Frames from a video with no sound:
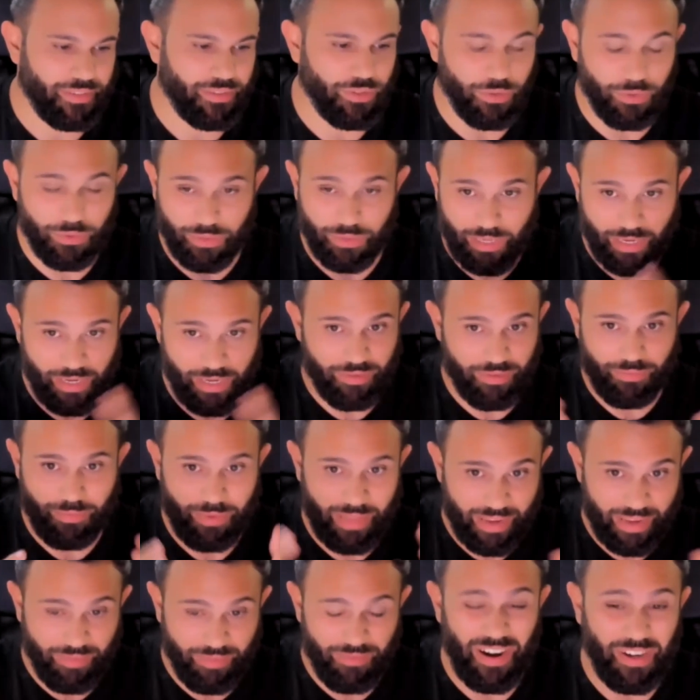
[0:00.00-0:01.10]
So they are
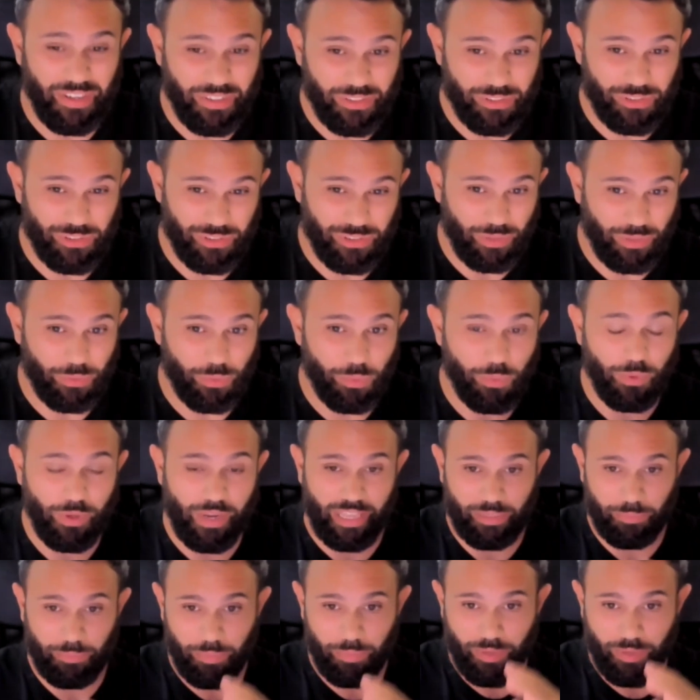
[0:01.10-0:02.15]
like very interesting to look at,